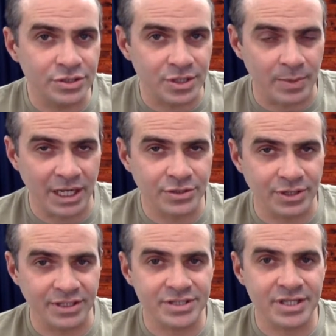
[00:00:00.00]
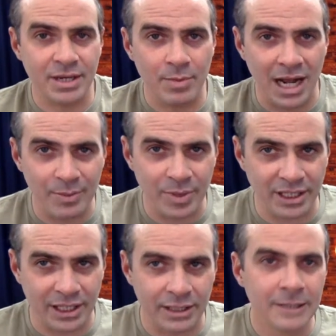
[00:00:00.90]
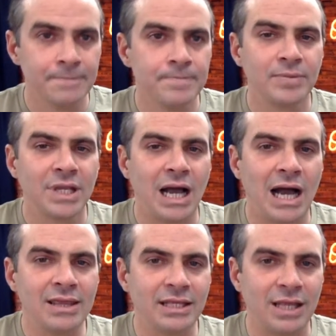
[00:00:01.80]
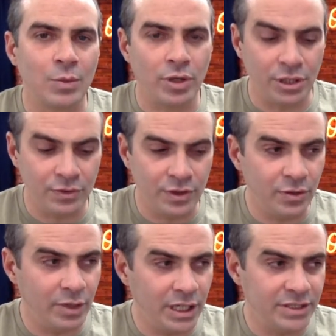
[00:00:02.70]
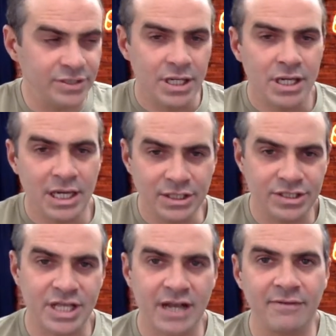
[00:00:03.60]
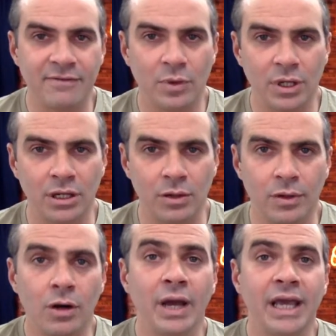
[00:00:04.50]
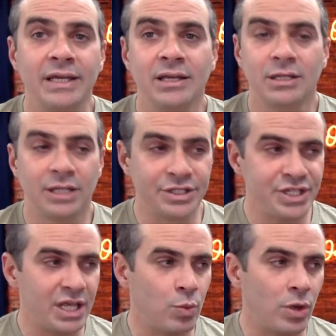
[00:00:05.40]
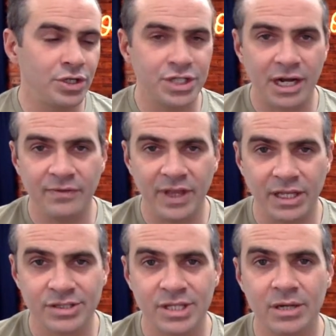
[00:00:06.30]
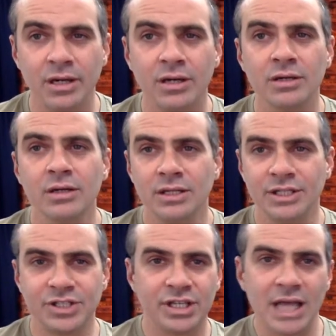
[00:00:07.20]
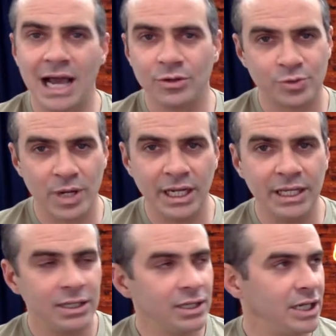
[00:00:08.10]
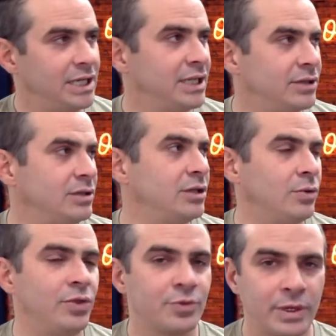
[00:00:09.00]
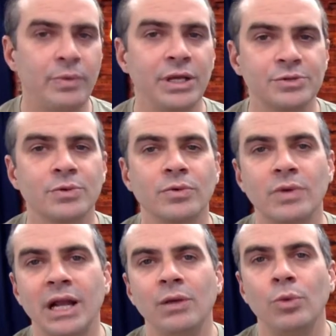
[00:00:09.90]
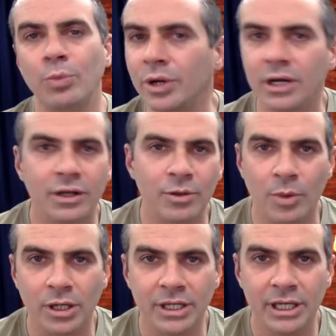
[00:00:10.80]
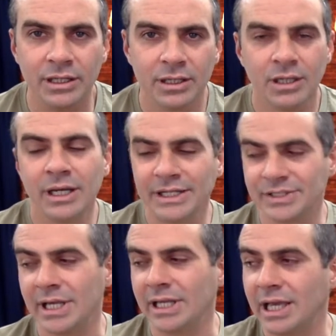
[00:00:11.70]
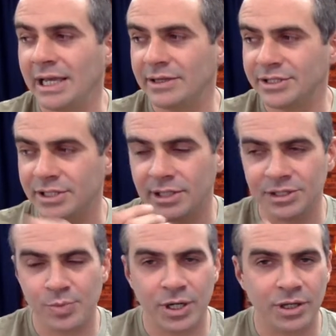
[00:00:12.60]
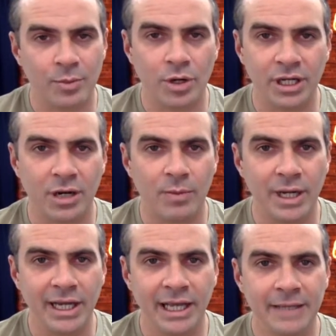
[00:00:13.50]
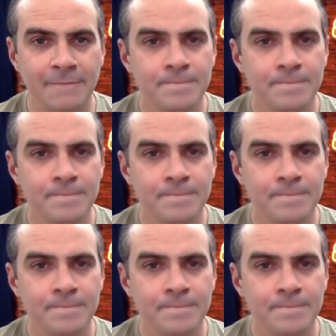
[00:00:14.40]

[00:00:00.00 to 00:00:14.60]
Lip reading: some interest, in my opinion. I think that what you do is instead of, oh, hey, let's take one shot of the exterior, let's get the house ready, and then, in 3 weeks when we're ready, we'll put it on the market. It's like, hey, listen, let's put it on the market on Monday.